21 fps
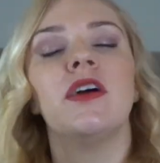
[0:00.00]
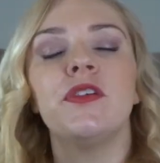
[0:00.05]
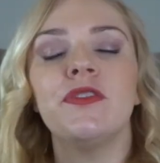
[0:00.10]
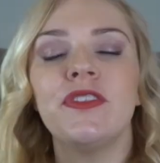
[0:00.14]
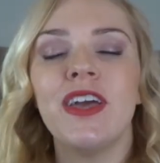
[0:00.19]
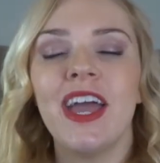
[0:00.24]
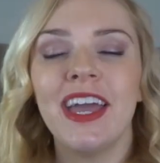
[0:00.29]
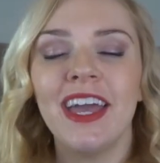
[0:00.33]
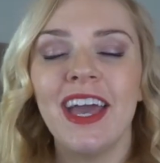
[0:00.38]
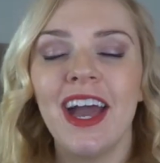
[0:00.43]

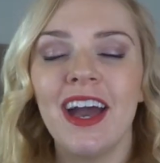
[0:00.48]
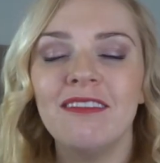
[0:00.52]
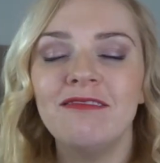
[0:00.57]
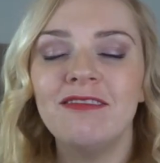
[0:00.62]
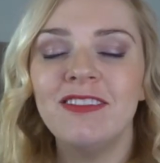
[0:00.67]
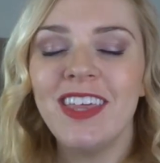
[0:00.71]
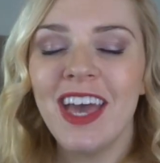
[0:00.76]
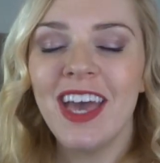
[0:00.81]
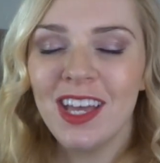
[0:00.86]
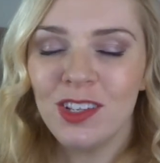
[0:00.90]
They
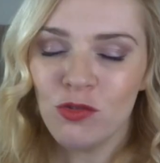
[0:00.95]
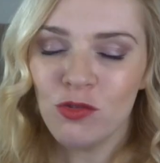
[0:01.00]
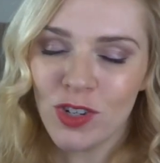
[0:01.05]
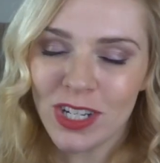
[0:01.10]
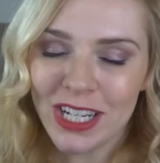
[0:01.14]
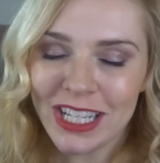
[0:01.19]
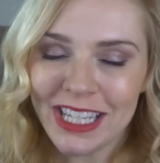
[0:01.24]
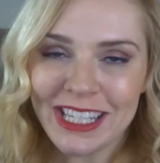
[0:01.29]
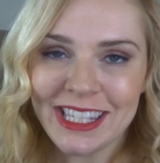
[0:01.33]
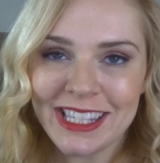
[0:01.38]
have then
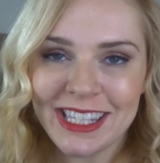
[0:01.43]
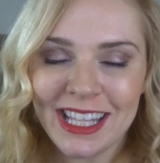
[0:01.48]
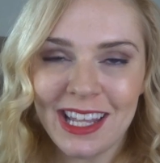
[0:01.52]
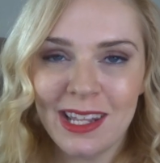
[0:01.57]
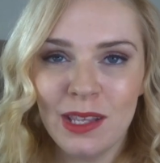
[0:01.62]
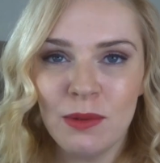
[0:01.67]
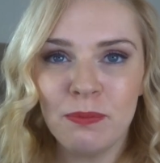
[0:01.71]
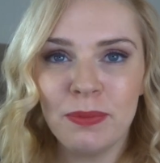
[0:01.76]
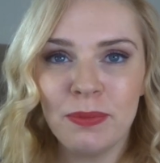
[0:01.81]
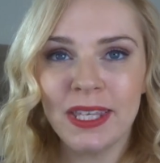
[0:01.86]
released
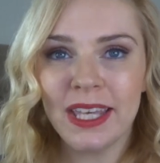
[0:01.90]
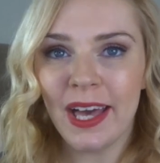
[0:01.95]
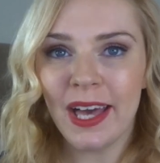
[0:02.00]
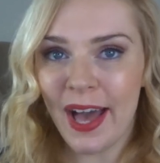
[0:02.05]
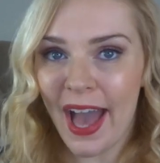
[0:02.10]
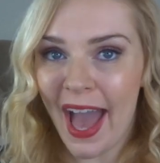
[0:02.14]
OLYMPEA